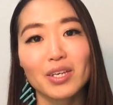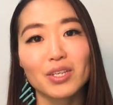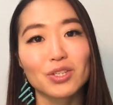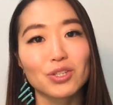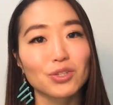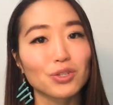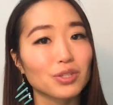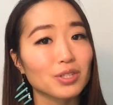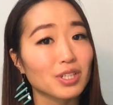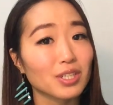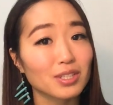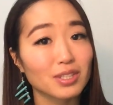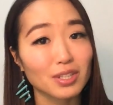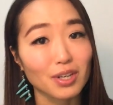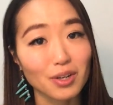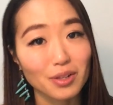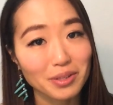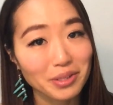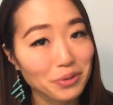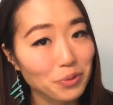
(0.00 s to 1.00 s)
you're not the
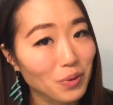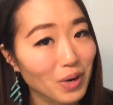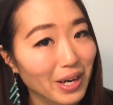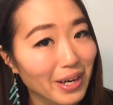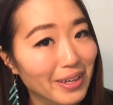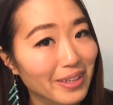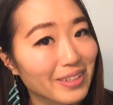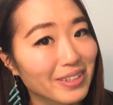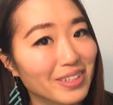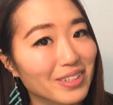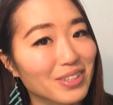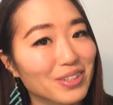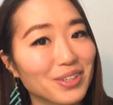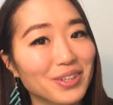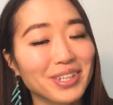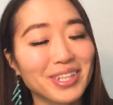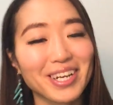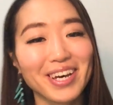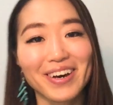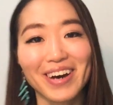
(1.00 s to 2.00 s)
only one,
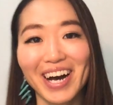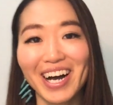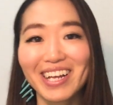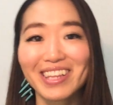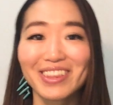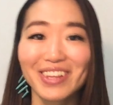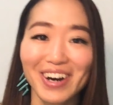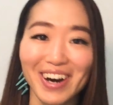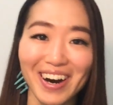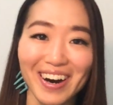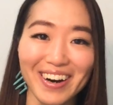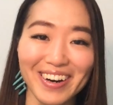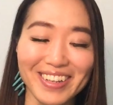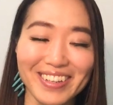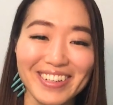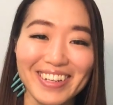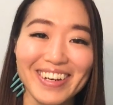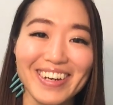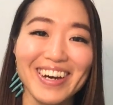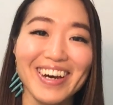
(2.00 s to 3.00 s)
you're not
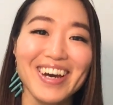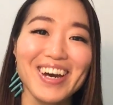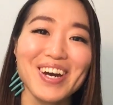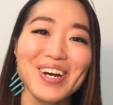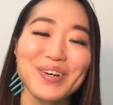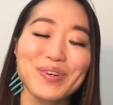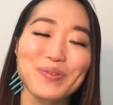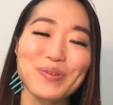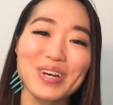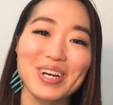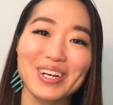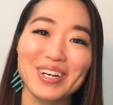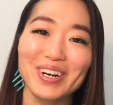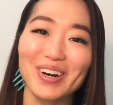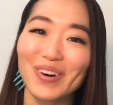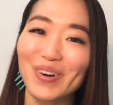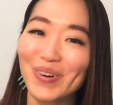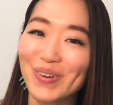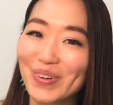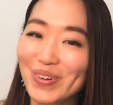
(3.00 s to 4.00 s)
alone. We are
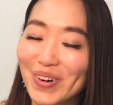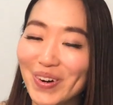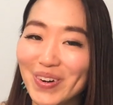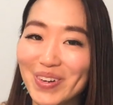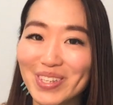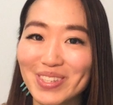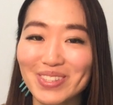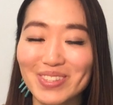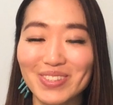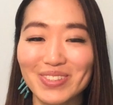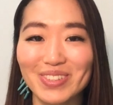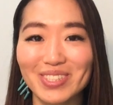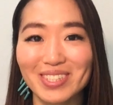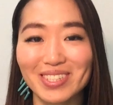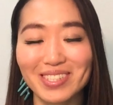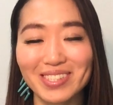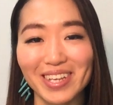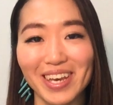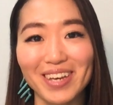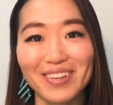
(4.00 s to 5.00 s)
all going through
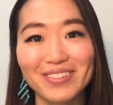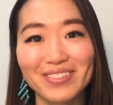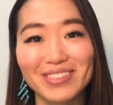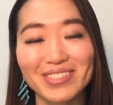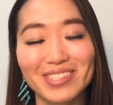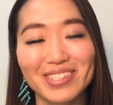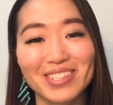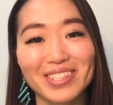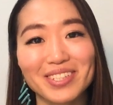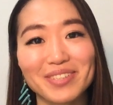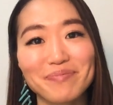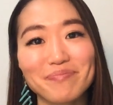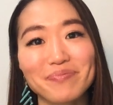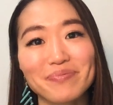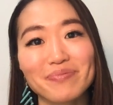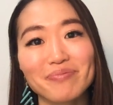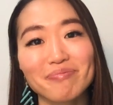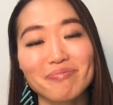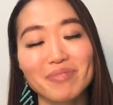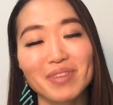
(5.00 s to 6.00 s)
this energy.
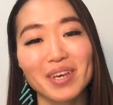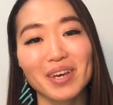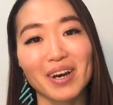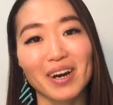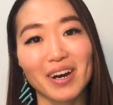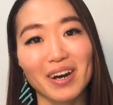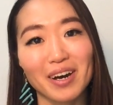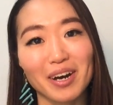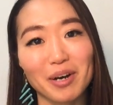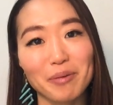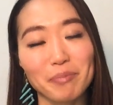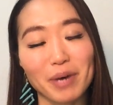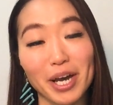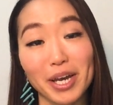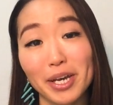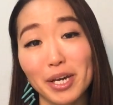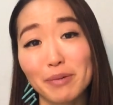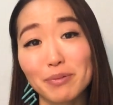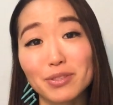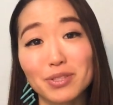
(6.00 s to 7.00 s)

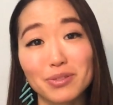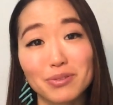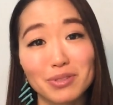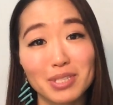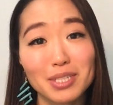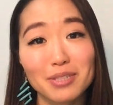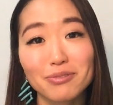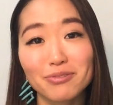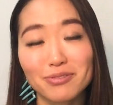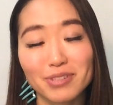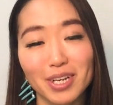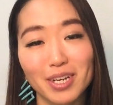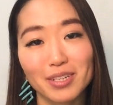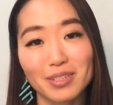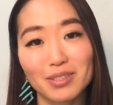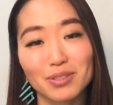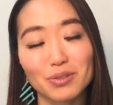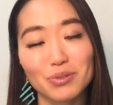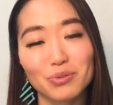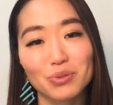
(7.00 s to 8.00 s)
I have 3
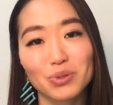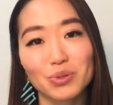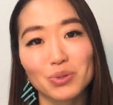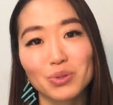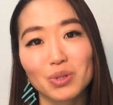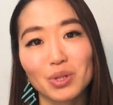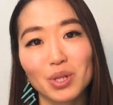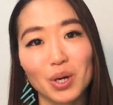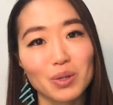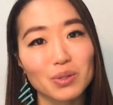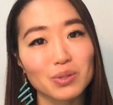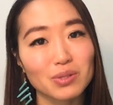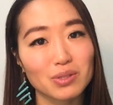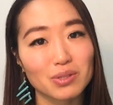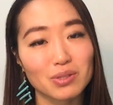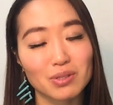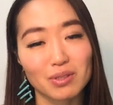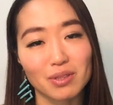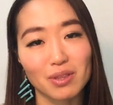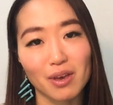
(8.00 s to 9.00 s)
friends who
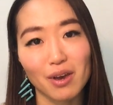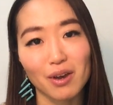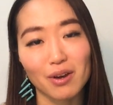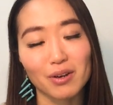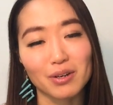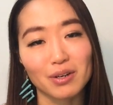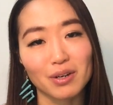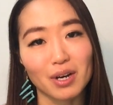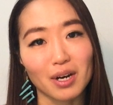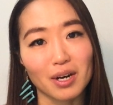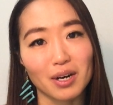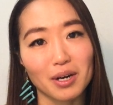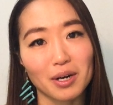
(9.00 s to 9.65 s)
lost their